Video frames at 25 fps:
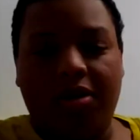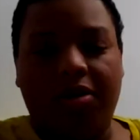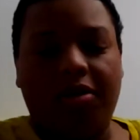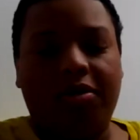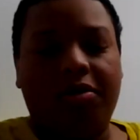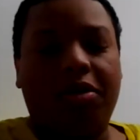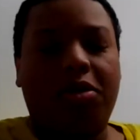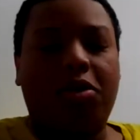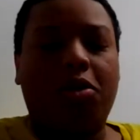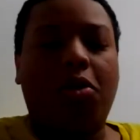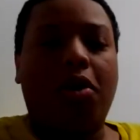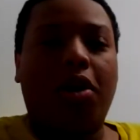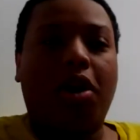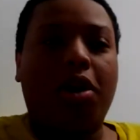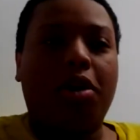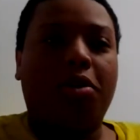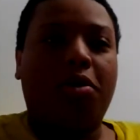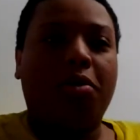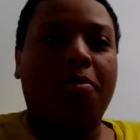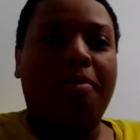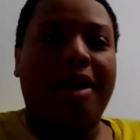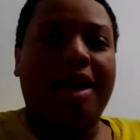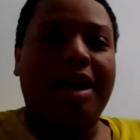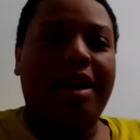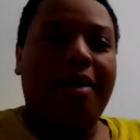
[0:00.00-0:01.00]
What's going on
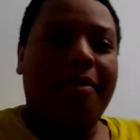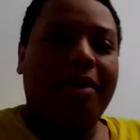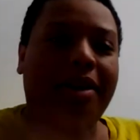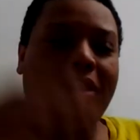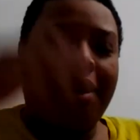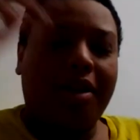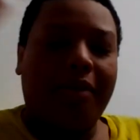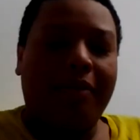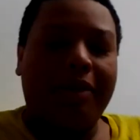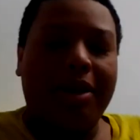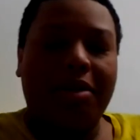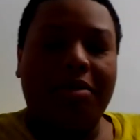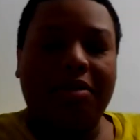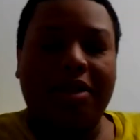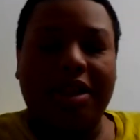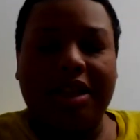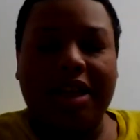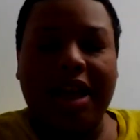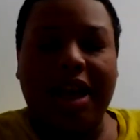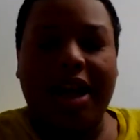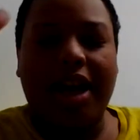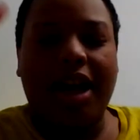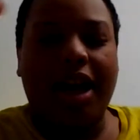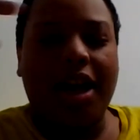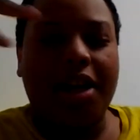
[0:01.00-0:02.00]
YouTube? Back again with another video.
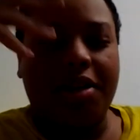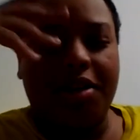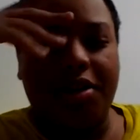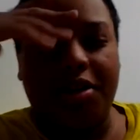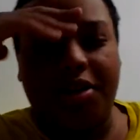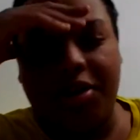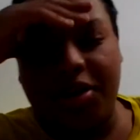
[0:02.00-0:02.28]
Today I